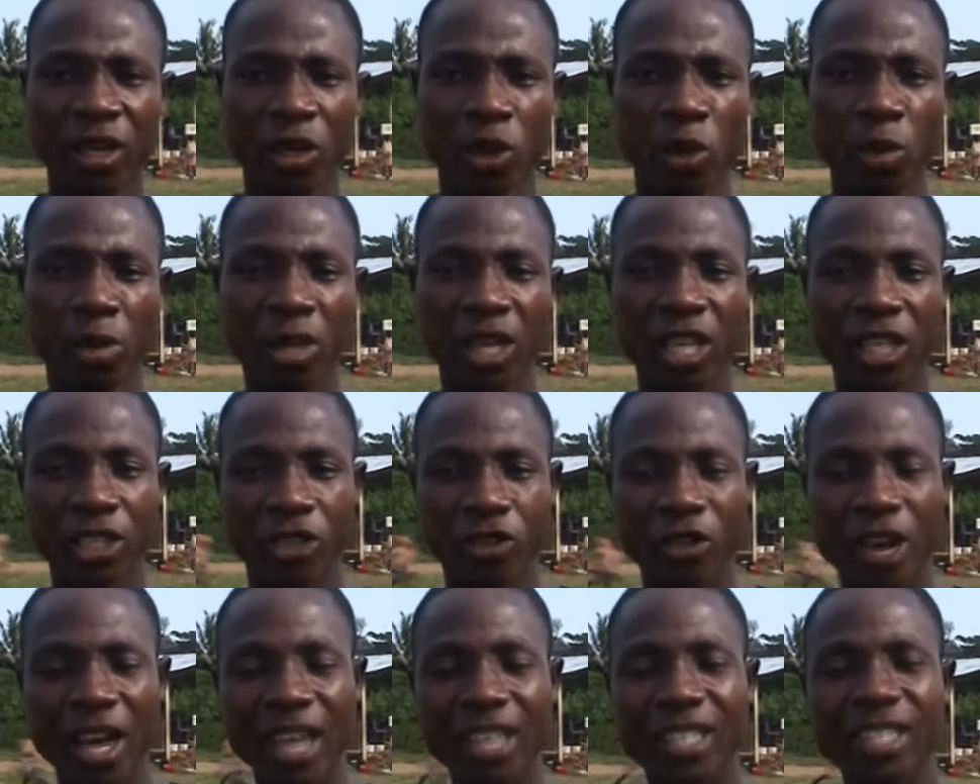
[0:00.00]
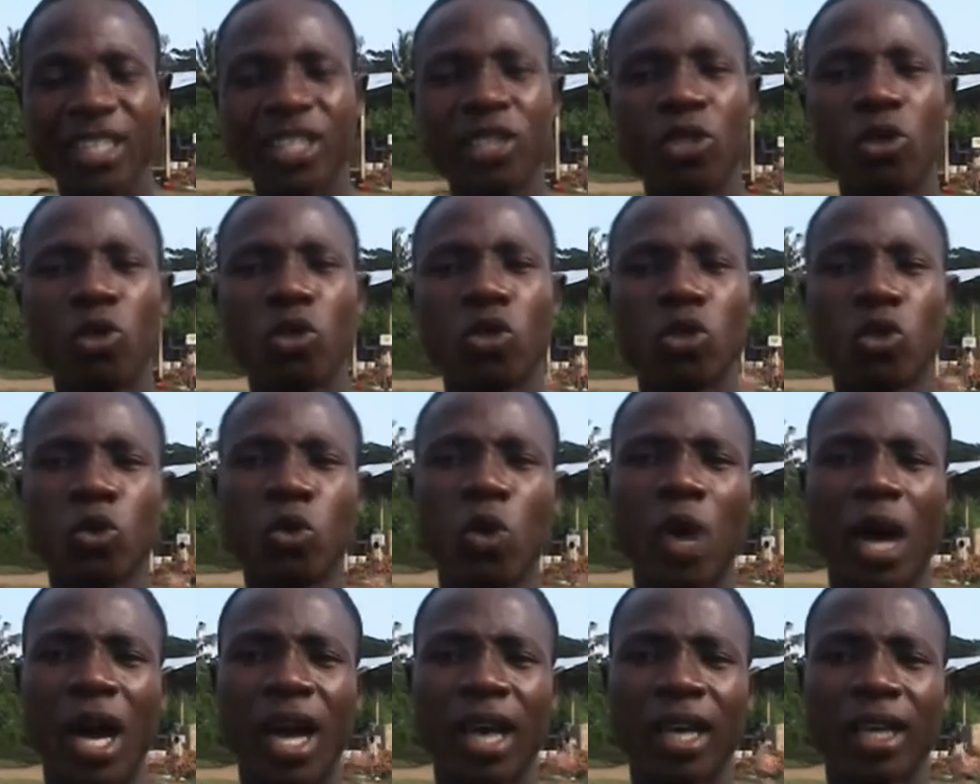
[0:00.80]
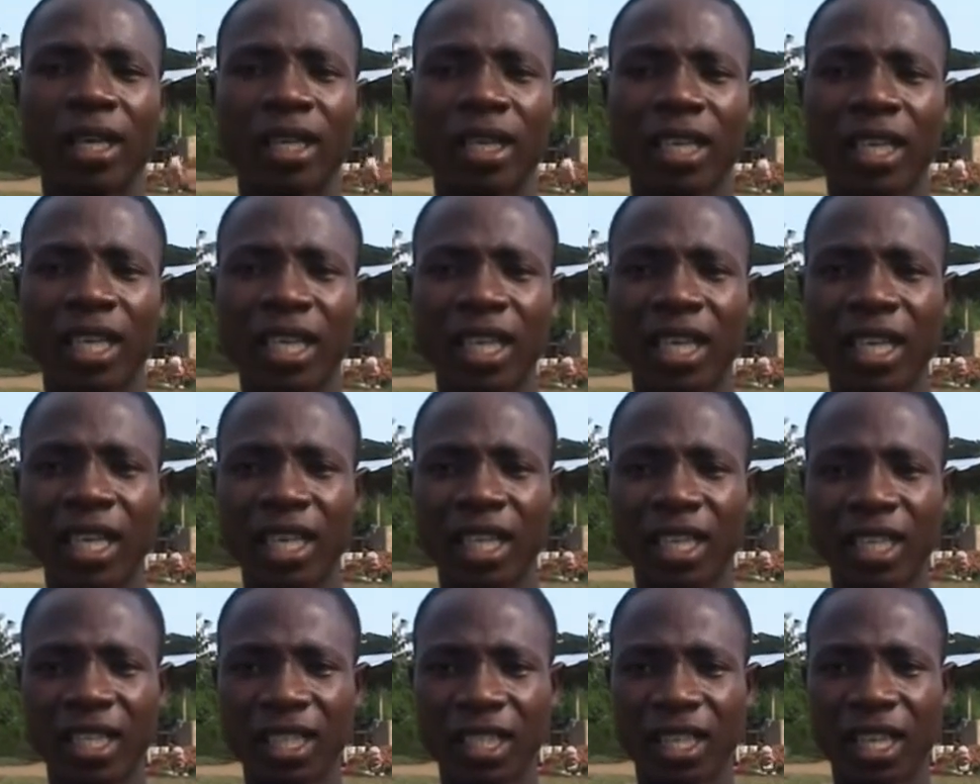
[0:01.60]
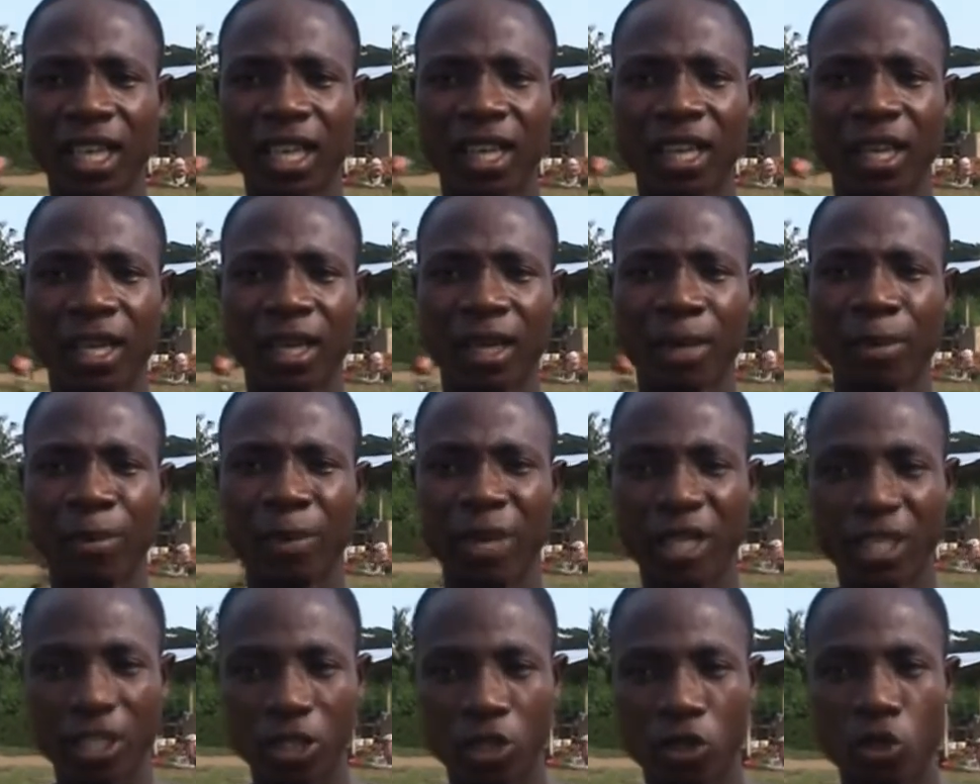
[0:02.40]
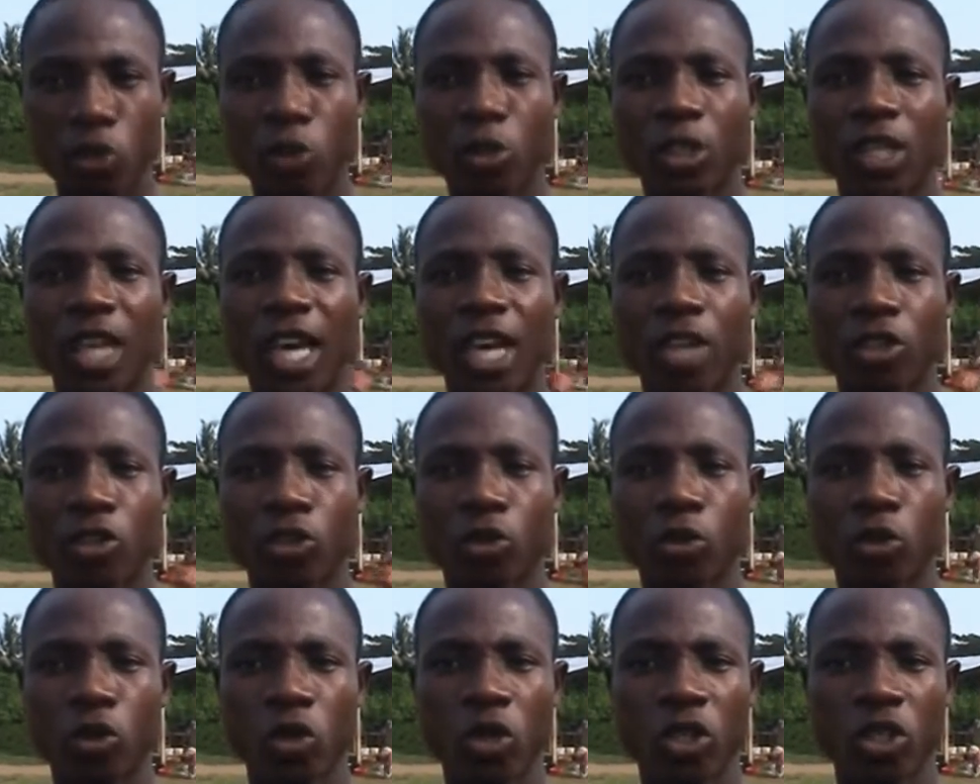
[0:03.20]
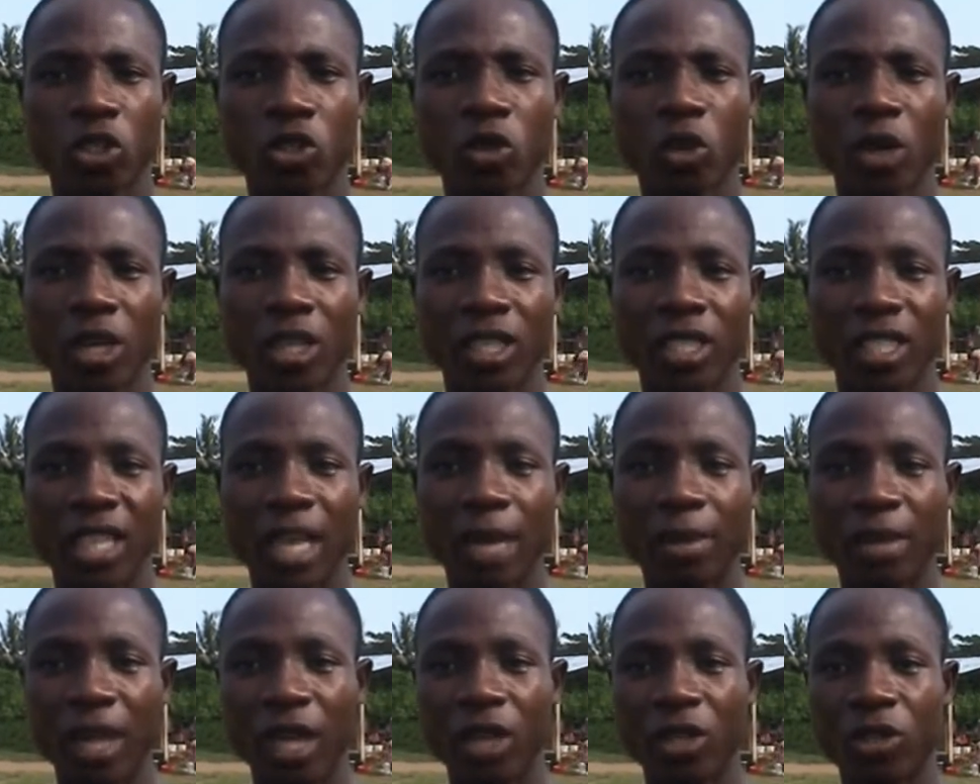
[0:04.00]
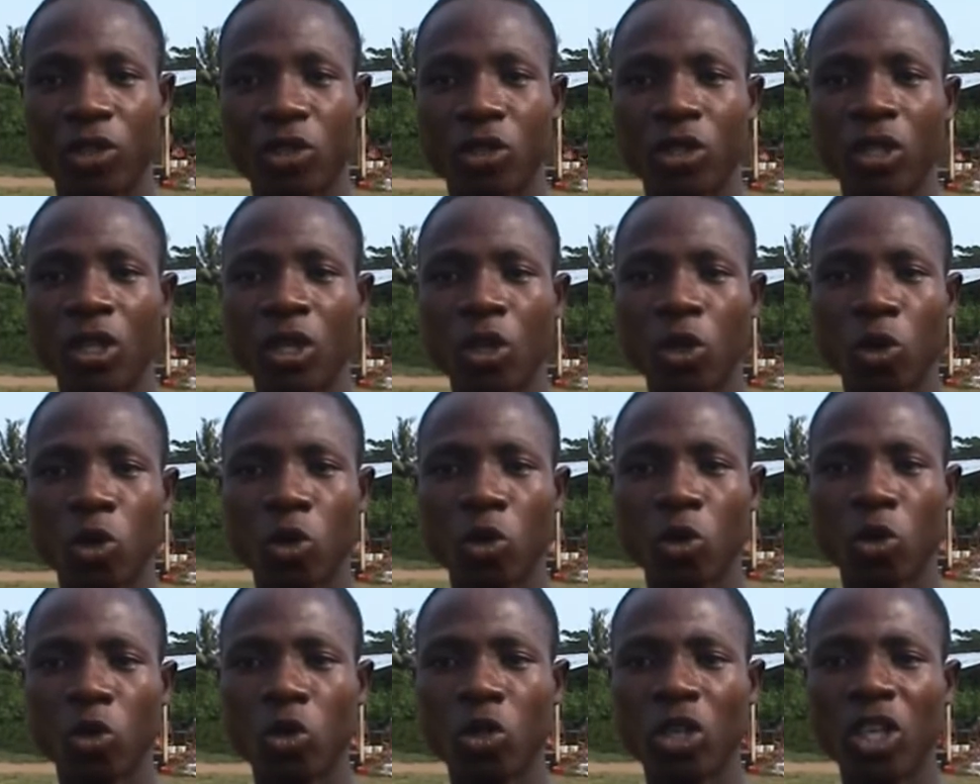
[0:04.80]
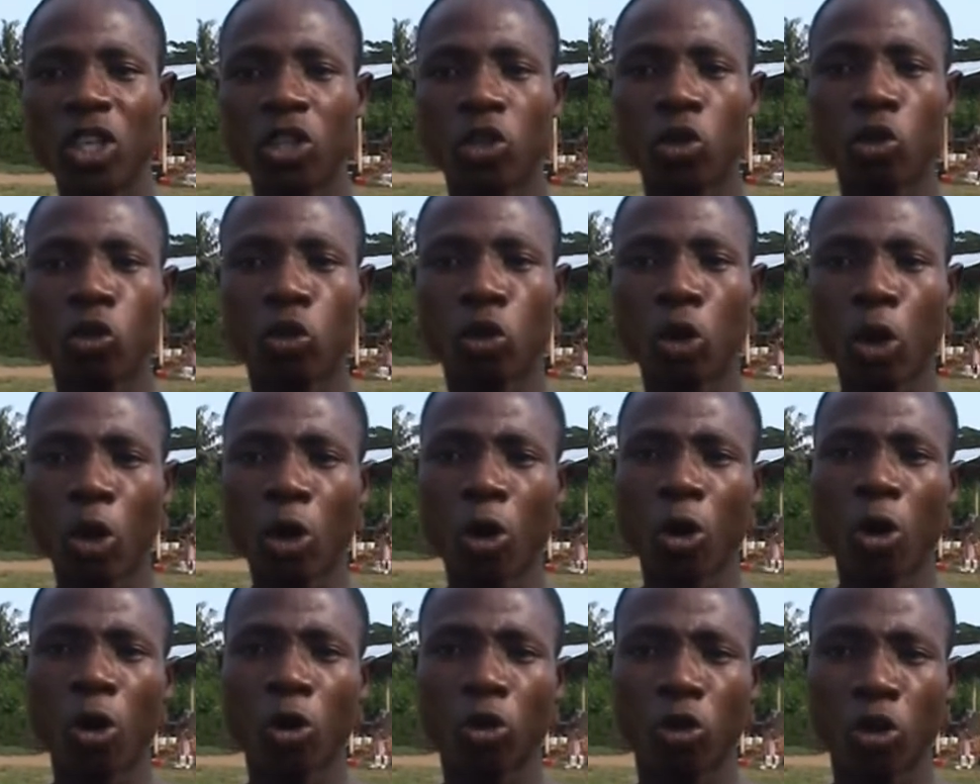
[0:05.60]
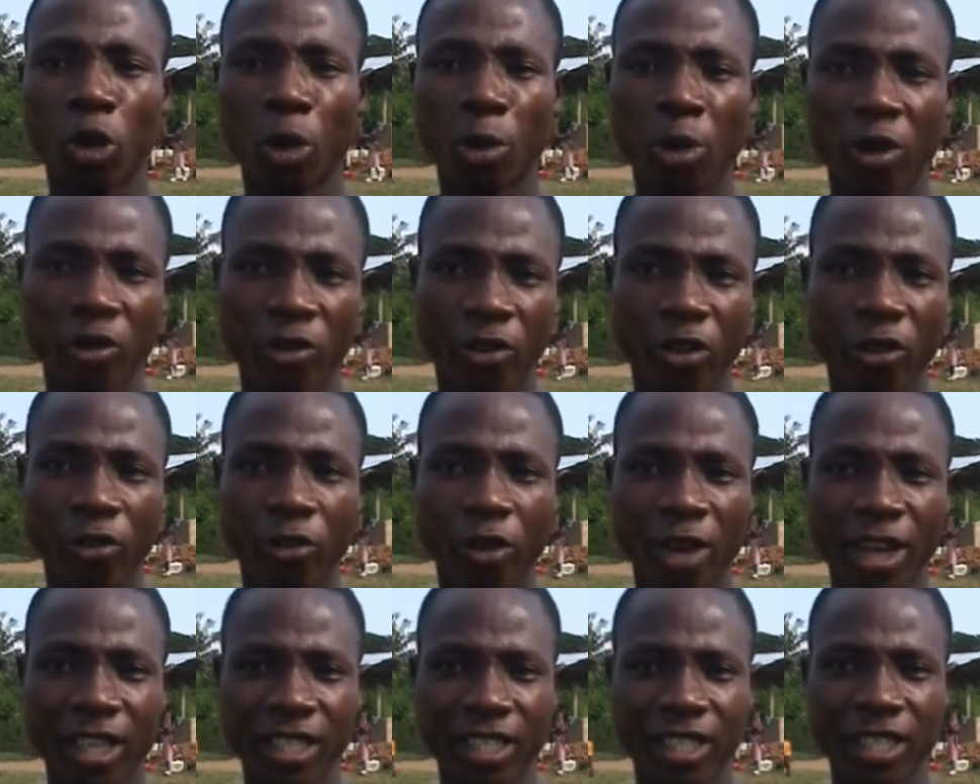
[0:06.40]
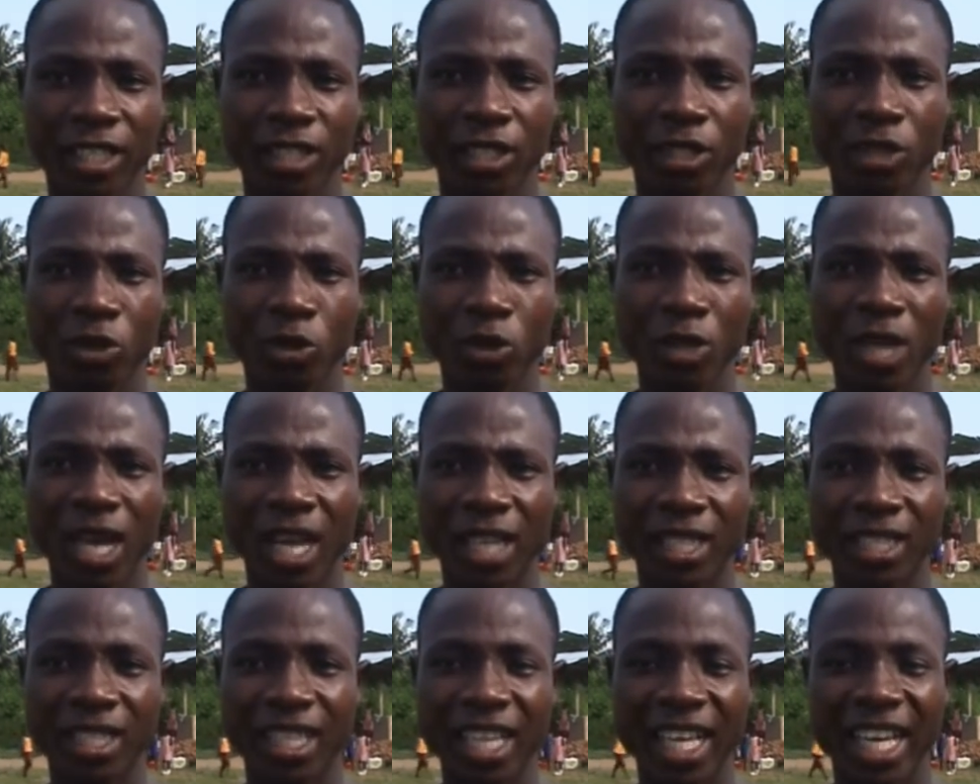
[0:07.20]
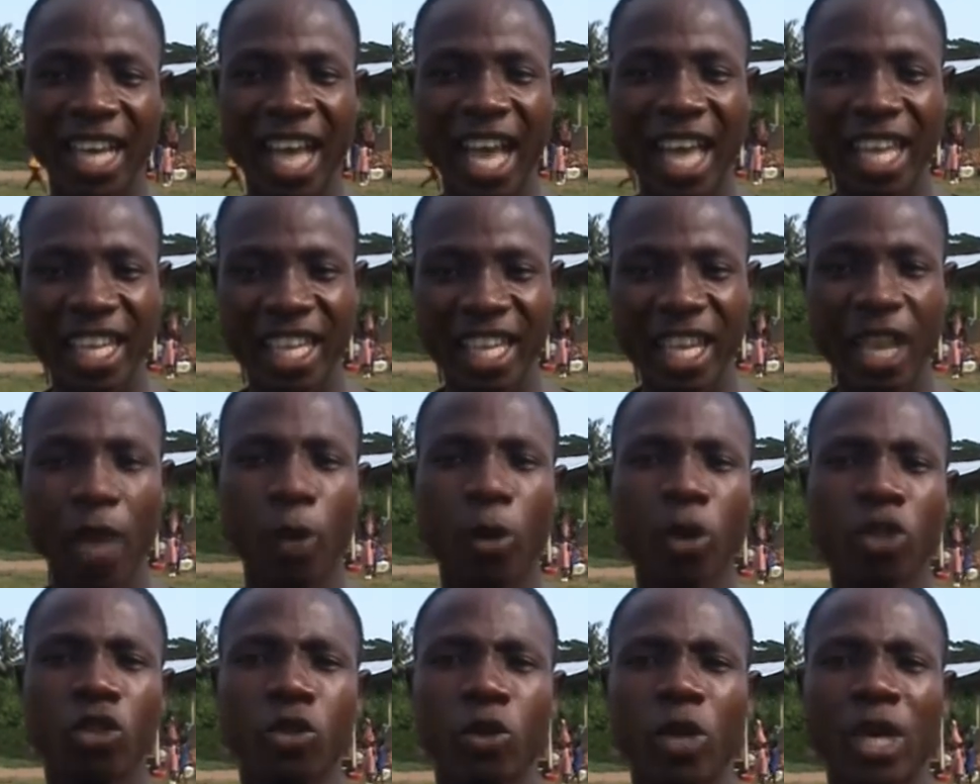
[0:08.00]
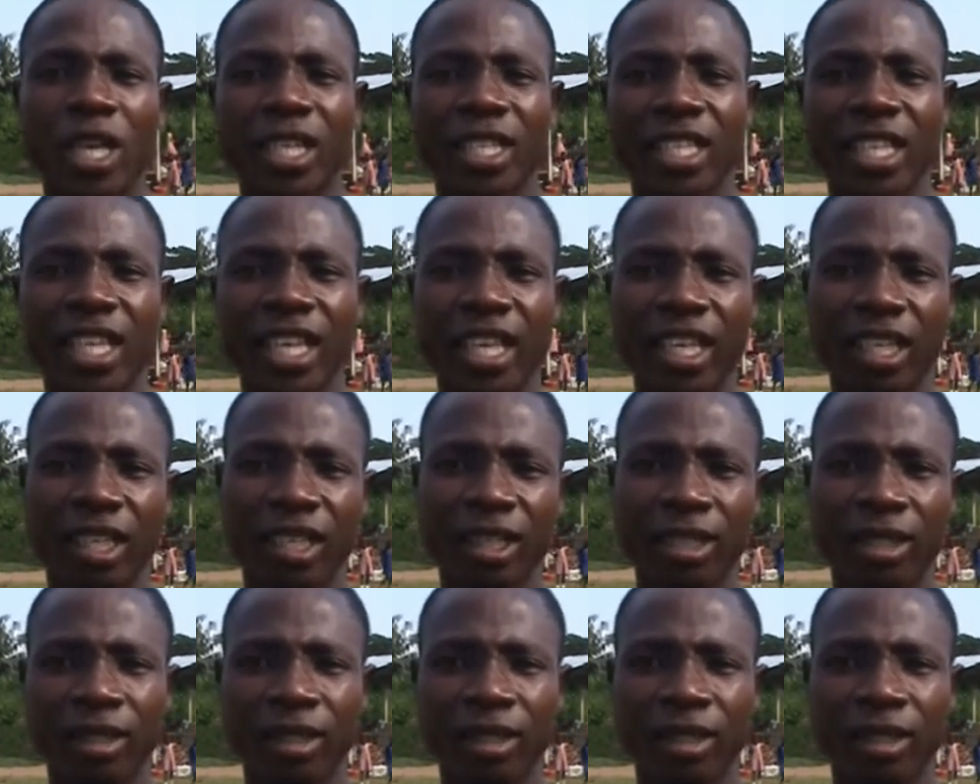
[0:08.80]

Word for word: they'll be distracting those who are in the basic two classroom. So it's not easy. Sometimes you need to talk on top of your voices so that they can hear what you are saying.